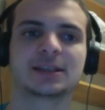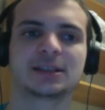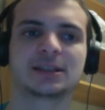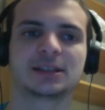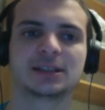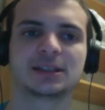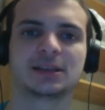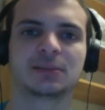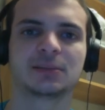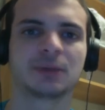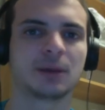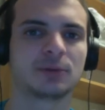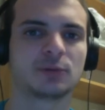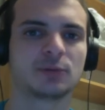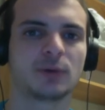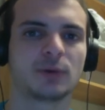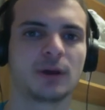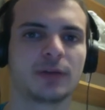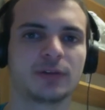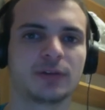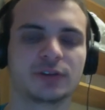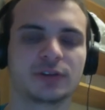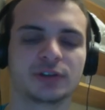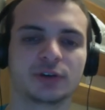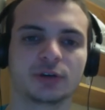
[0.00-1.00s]
sometimes why
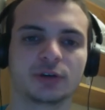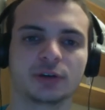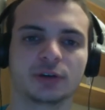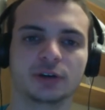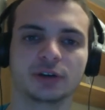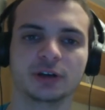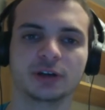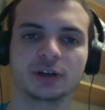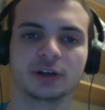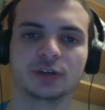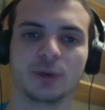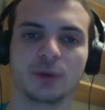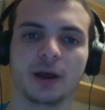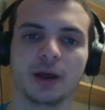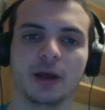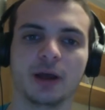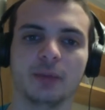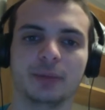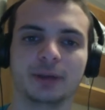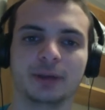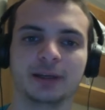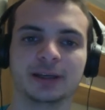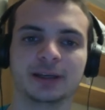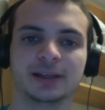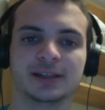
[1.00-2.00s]
they're so good as well,
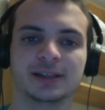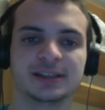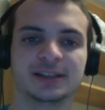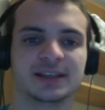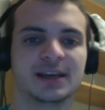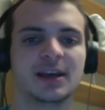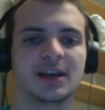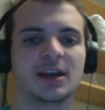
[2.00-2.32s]
because